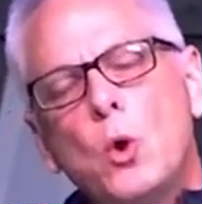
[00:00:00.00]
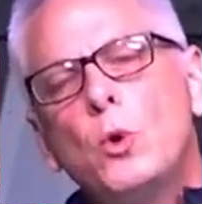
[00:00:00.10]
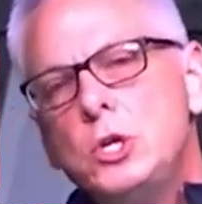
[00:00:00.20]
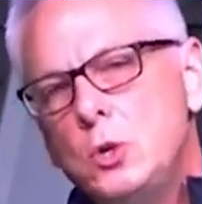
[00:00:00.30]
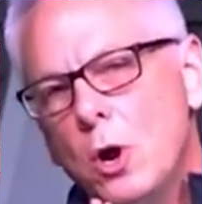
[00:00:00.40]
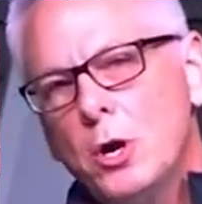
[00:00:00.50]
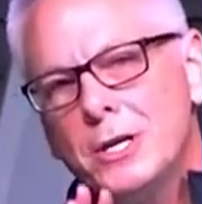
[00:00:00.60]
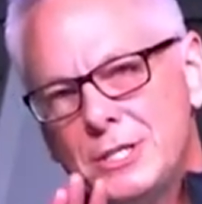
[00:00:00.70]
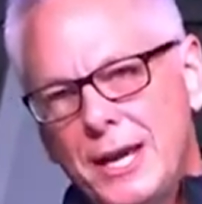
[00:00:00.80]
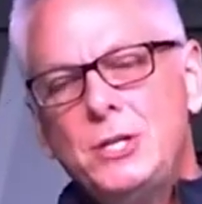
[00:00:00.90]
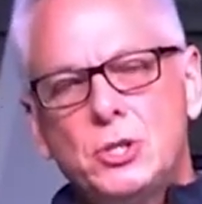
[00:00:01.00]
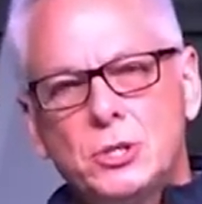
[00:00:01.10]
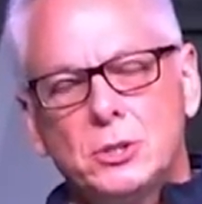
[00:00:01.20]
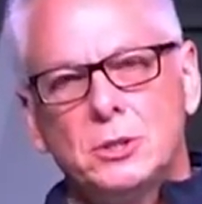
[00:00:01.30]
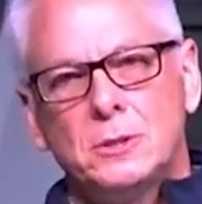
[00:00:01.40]
When you are
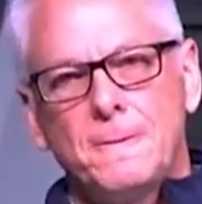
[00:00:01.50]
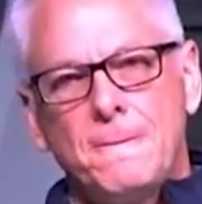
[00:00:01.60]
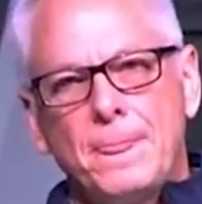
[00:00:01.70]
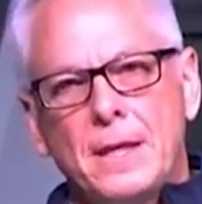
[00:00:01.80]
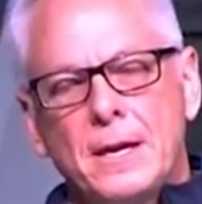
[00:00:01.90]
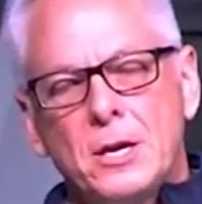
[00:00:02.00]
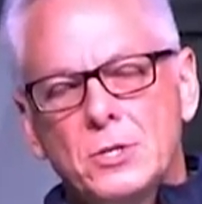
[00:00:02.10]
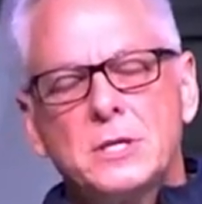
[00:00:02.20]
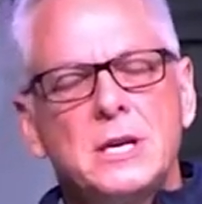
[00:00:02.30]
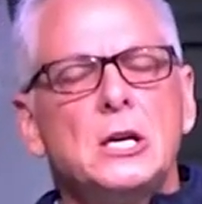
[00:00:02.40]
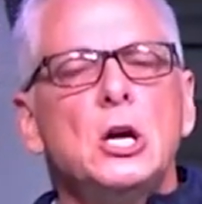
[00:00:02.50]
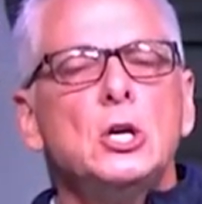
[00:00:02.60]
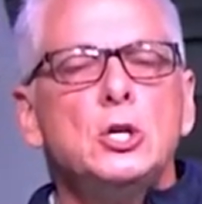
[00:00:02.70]
intentional, here's the thing.